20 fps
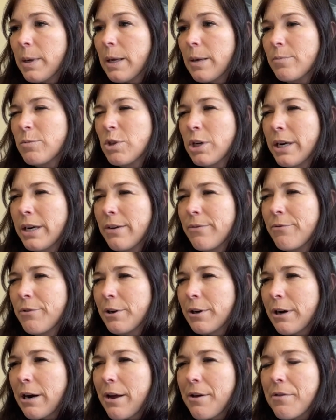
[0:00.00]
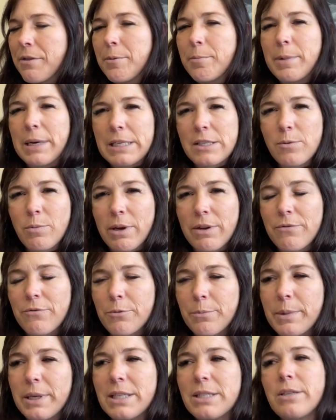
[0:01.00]
I'm trying to figure out the best way for
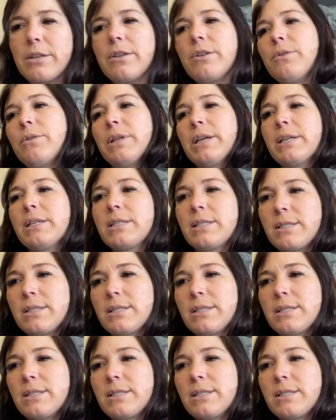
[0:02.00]
me to do this.